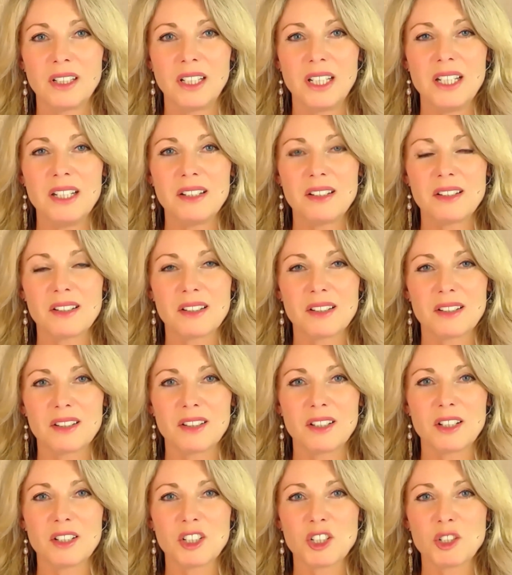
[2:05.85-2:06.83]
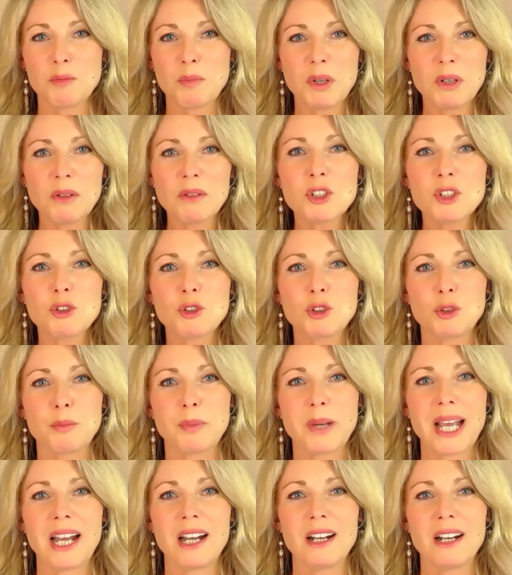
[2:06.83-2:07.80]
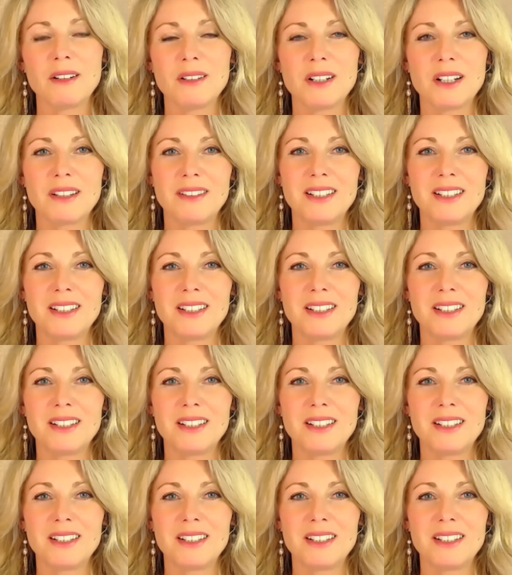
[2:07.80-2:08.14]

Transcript: It's the spiritual power